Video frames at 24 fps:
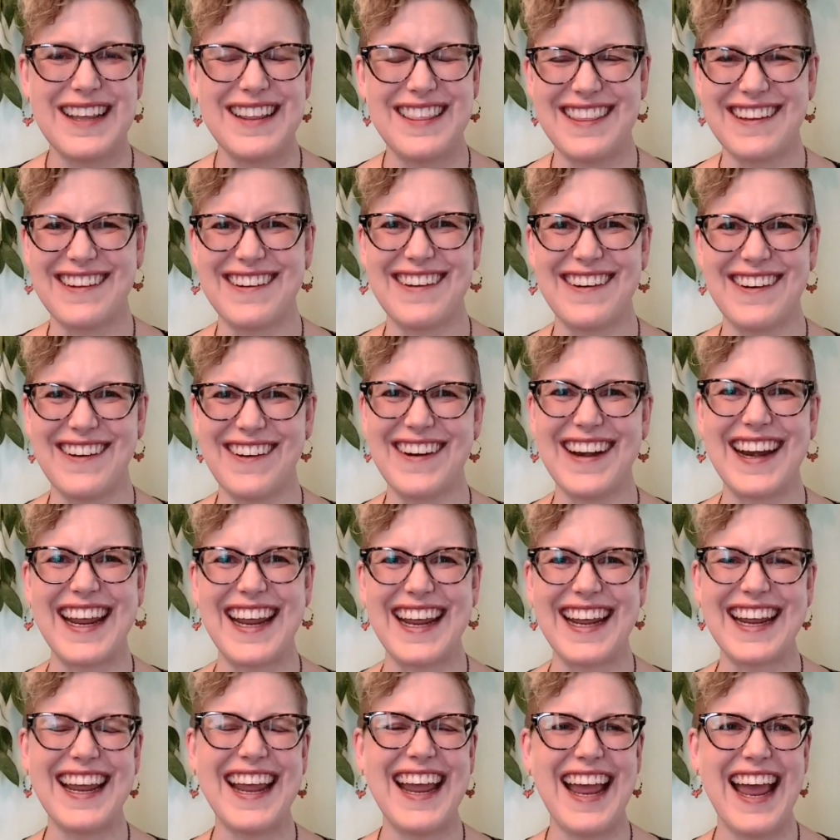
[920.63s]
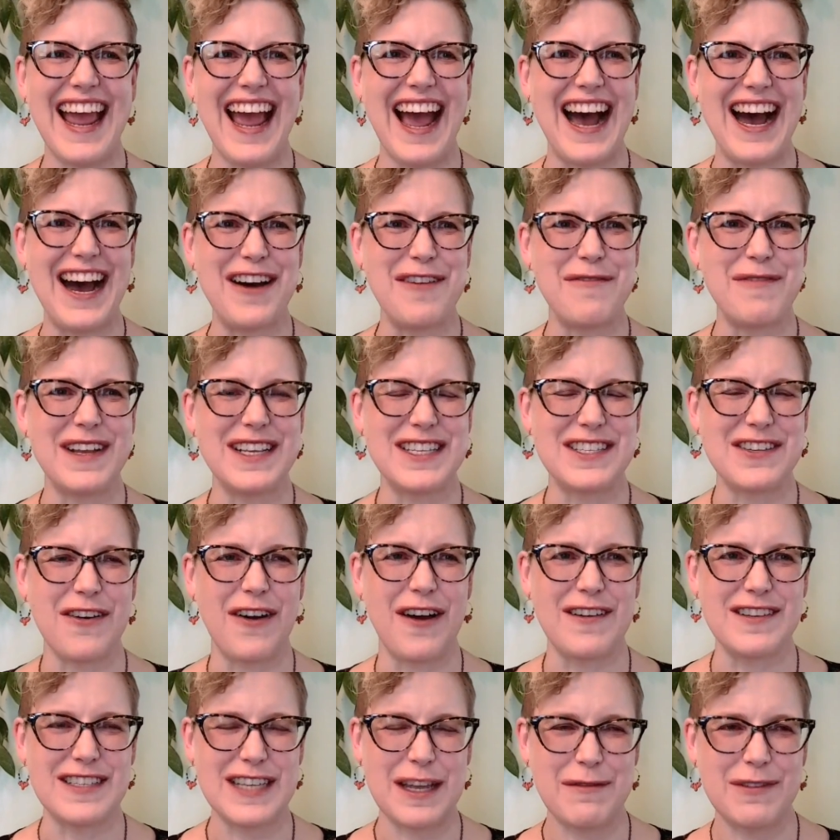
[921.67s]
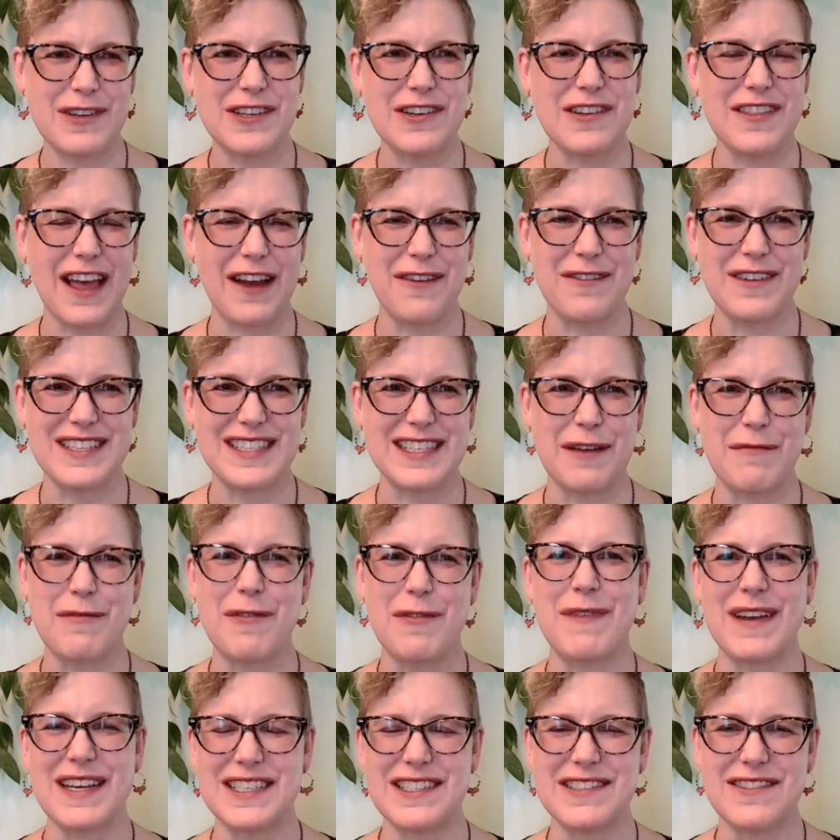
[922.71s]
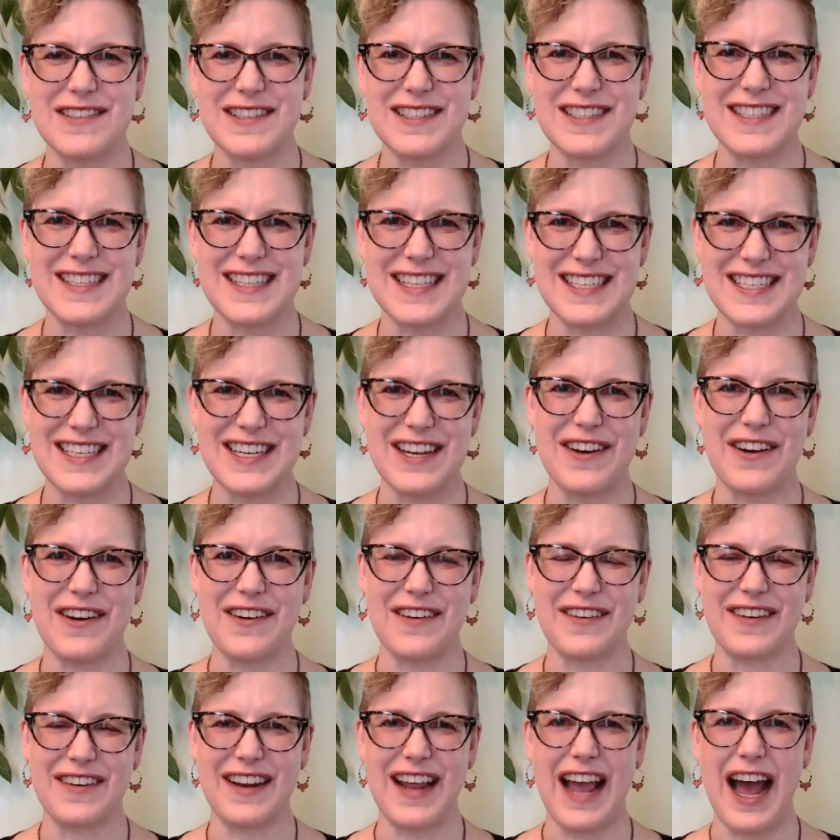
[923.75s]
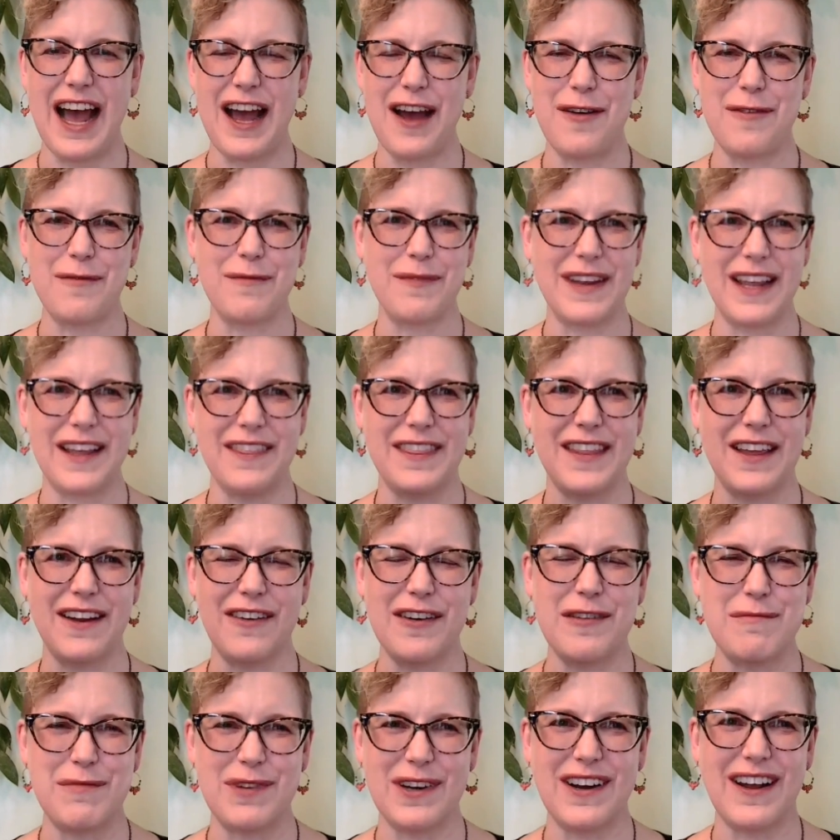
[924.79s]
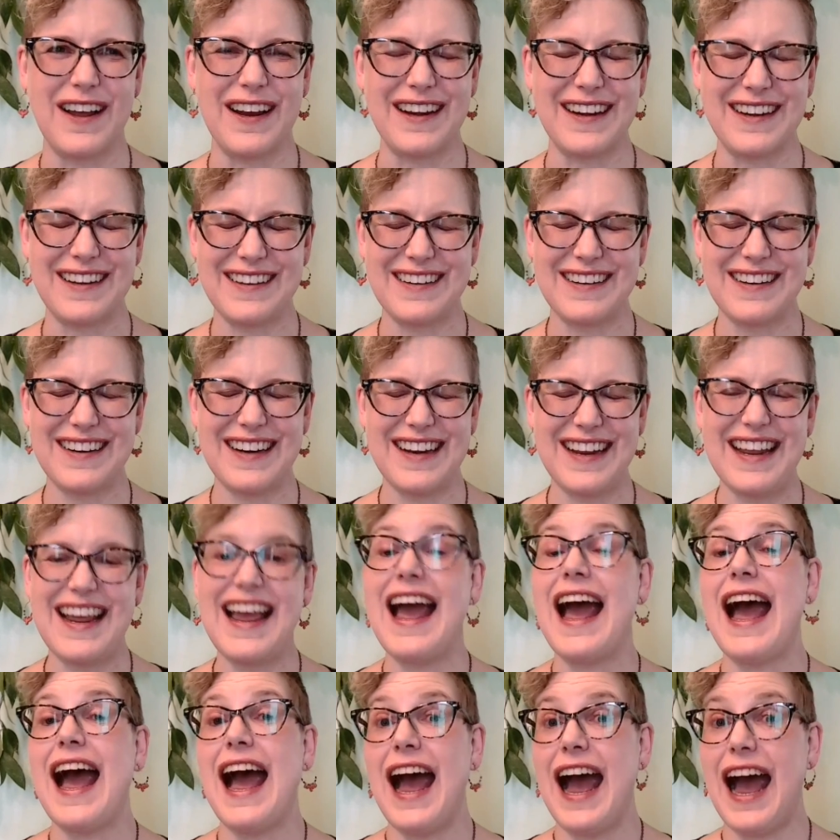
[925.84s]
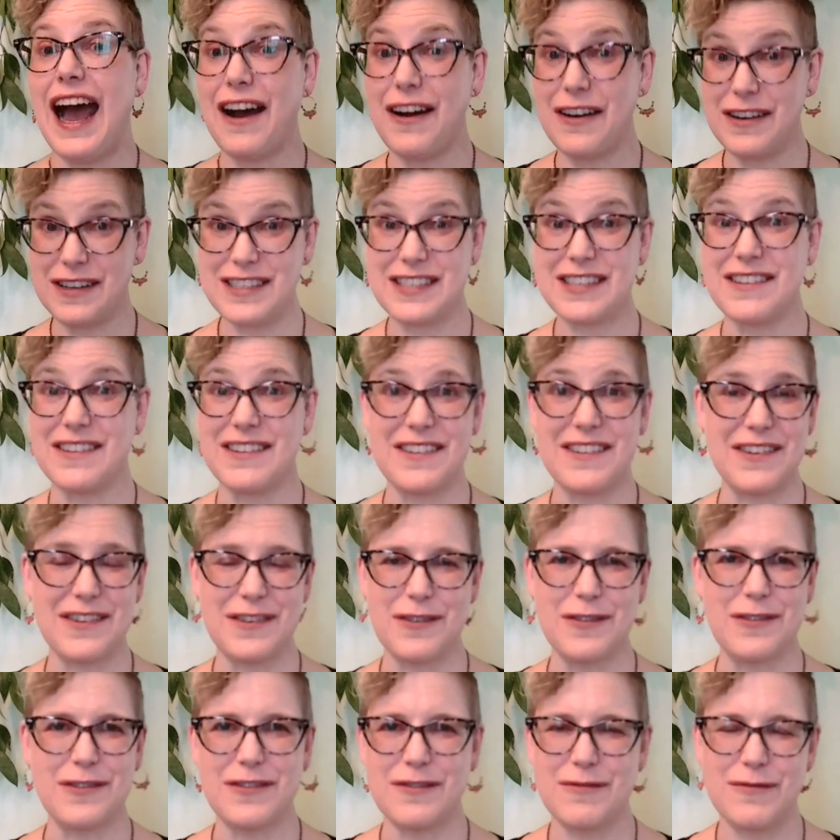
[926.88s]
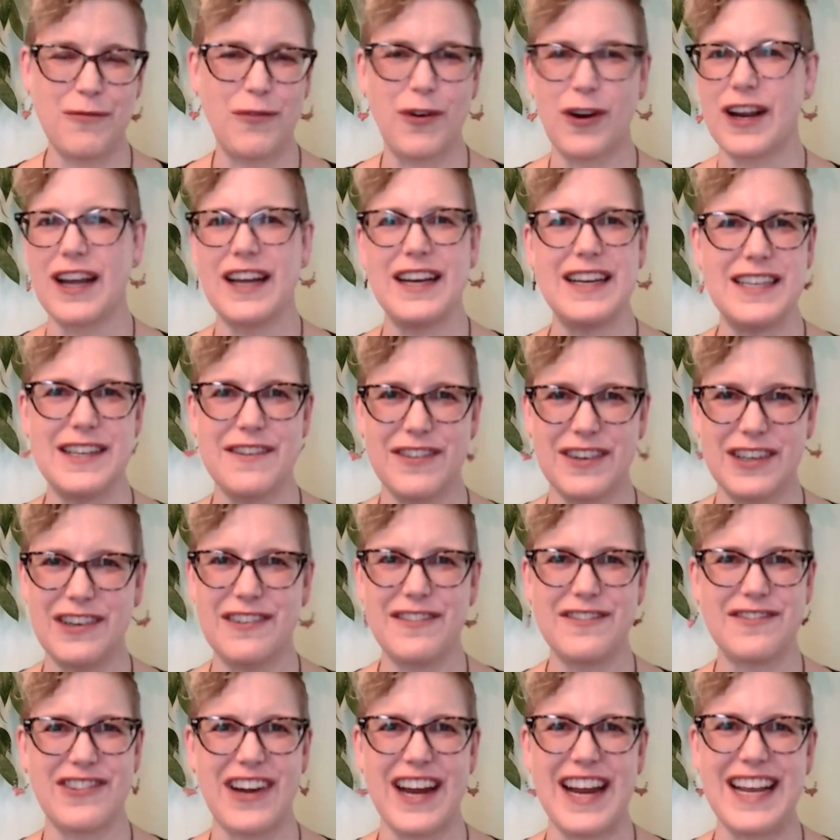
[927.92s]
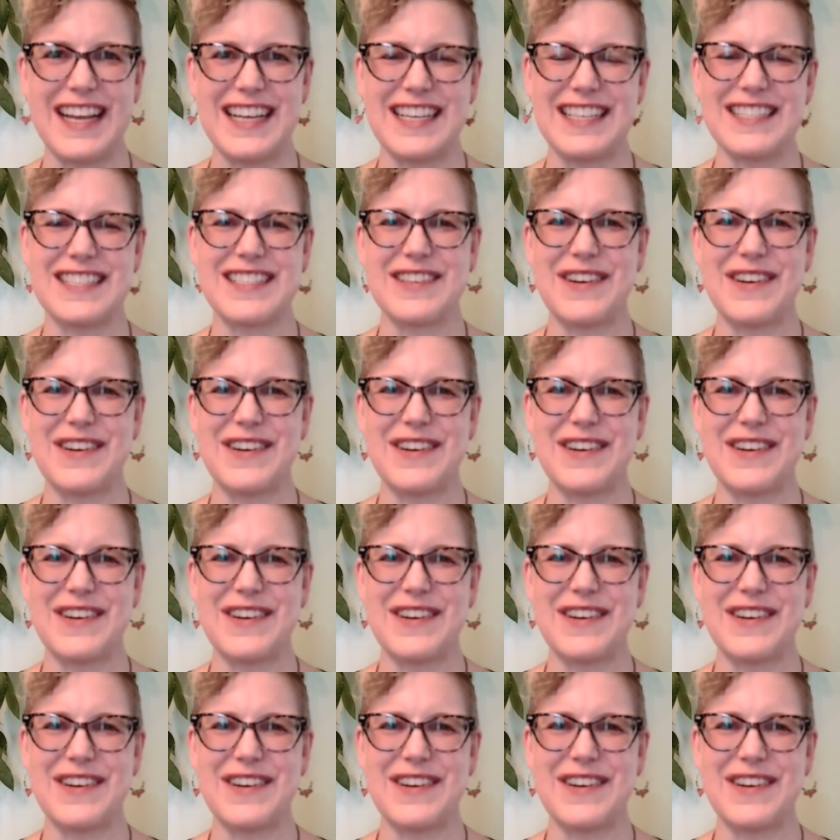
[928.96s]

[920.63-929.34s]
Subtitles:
their learning. And so I was able to do that with some of my students this year, get their input on how to work on a difficult phrase.